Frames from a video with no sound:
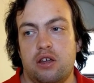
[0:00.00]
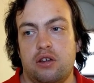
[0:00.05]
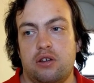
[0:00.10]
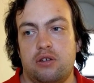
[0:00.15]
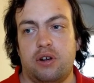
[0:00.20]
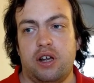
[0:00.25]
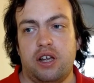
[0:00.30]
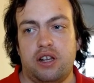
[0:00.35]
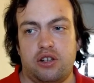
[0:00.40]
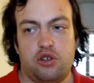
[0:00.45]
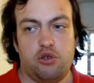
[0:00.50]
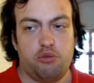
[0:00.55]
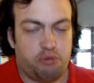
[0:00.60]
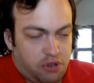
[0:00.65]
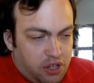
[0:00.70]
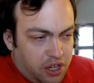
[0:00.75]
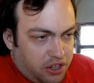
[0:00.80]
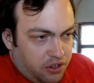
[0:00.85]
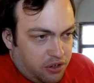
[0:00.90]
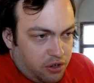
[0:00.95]
Right? You
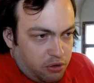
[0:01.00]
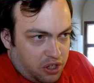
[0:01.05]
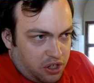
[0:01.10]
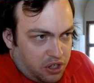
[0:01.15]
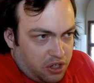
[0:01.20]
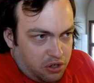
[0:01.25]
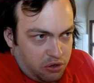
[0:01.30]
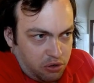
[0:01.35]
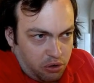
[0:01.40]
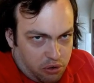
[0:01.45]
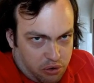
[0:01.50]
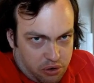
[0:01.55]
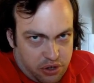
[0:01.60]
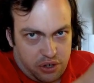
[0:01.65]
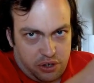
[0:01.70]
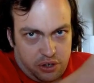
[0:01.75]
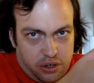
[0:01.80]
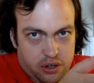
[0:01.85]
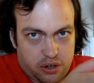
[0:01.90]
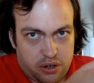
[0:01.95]
play the notes in
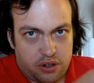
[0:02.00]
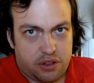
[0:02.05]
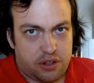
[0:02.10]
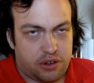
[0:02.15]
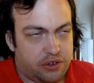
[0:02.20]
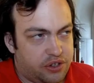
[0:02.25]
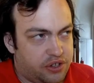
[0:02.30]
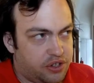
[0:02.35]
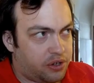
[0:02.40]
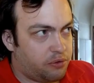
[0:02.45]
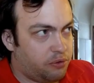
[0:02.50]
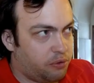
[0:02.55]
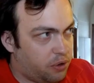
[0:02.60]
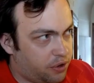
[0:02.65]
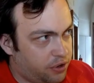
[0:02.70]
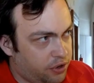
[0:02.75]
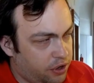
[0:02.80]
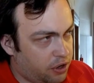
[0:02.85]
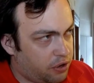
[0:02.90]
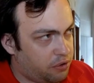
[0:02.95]
order. There is a
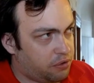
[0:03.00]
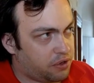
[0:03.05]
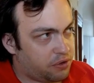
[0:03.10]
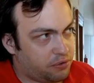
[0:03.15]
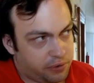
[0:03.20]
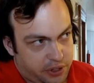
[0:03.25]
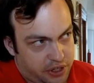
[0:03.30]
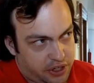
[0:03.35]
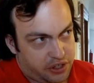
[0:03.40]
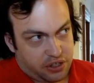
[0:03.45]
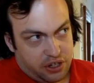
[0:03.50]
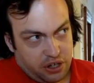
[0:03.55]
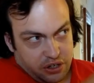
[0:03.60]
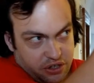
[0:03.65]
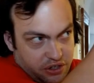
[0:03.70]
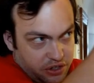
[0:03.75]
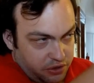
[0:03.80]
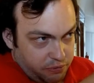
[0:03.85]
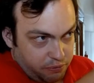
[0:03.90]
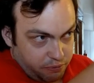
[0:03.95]
quarter note, which starts
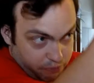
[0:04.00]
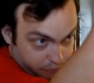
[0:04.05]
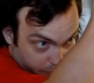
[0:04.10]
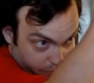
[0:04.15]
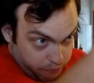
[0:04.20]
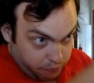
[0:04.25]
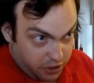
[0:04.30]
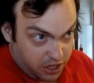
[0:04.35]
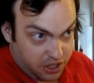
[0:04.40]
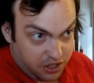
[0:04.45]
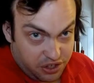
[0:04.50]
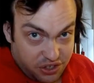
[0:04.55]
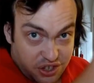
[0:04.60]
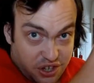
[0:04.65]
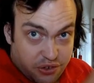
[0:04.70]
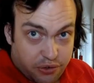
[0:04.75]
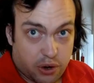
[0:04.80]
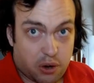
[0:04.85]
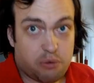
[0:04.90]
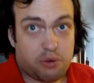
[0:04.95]
at beat
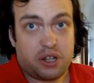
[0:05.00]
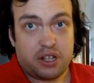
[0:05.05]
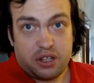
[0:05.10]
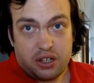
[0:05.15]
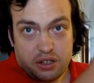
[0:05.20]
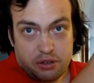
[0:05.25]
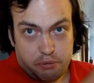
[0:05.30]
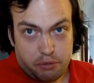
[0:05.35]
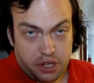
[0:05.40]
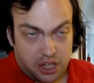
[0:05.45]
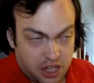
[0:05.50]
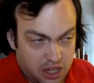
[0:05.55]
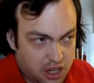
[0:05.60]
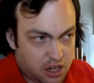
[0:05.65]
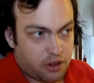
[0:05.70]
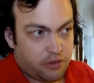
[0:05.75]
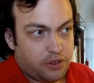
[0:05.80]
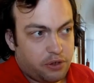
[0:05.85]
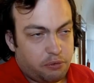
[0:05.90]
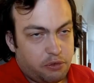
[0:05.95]
0 at the beginning
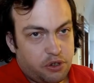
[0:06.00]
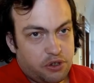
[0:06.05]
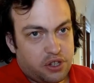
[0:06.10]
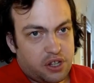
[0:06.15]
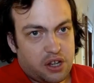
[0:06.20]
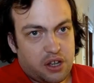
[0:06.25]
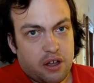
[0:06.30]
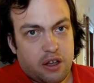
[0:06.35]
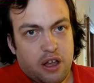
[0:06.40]
of the music.